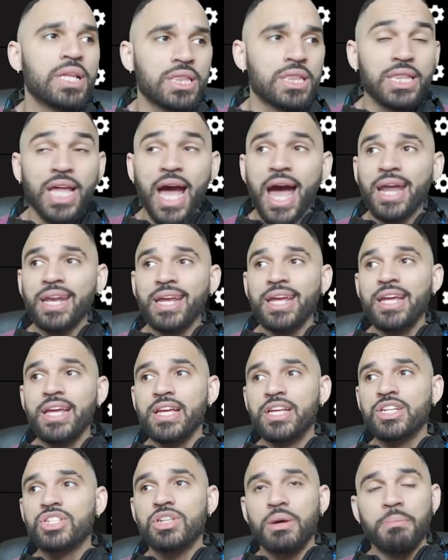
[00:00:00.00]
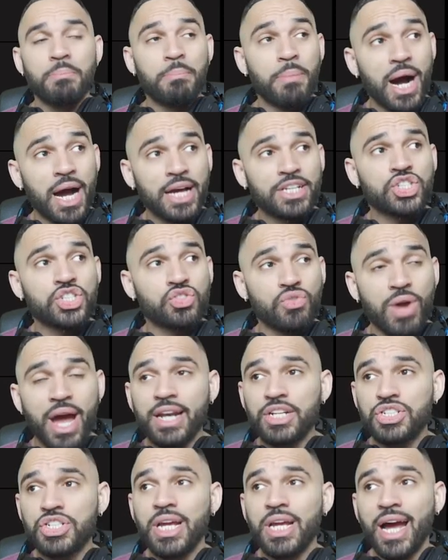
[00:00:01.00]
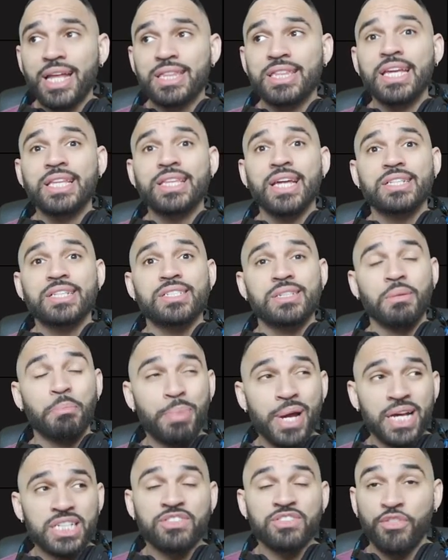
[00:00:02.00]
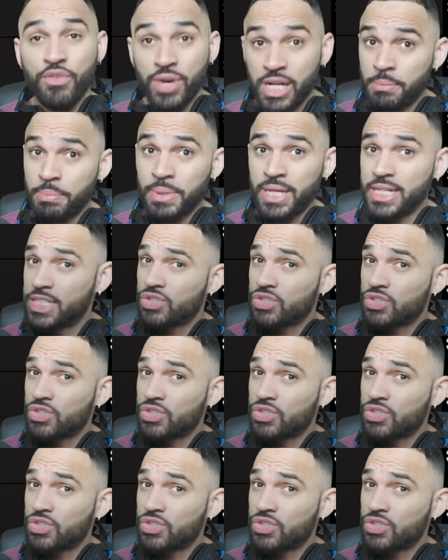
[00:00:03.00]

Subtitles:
But that is my strategy. I think that's the best free-to-play.